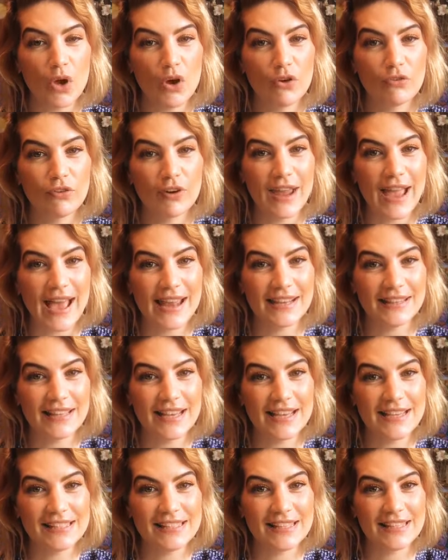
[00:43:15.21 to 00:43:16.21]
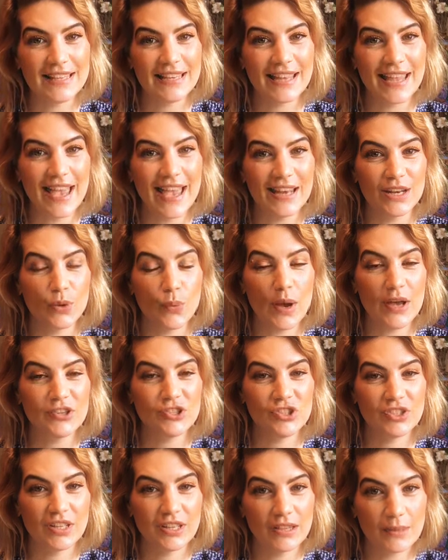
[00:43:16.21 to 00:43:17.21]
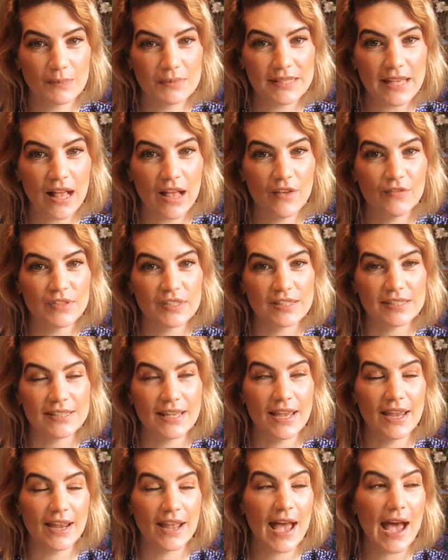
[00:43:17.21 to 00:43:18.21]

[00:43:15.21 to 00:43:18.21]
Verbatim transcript: overanalyzing and questioning themselves and saying,